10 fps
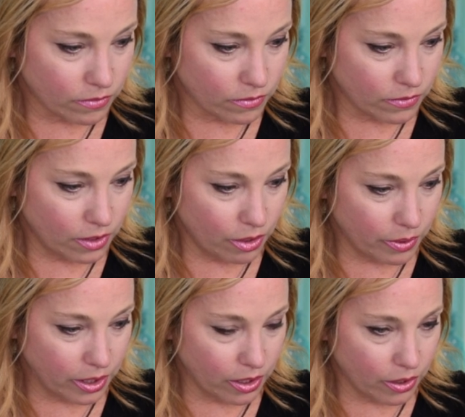There we
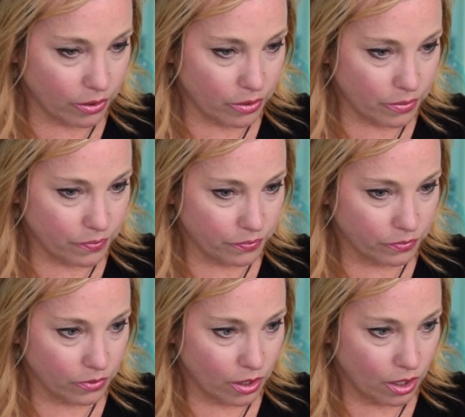go.
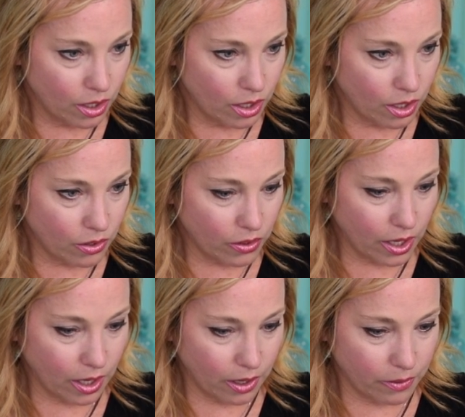
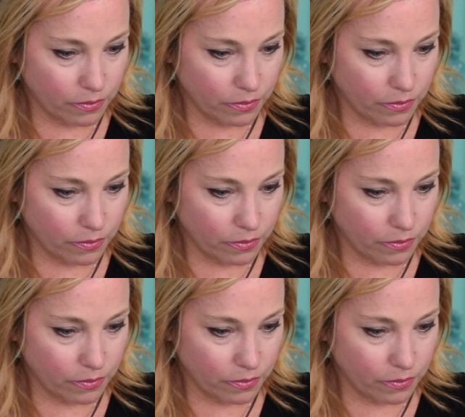Okay.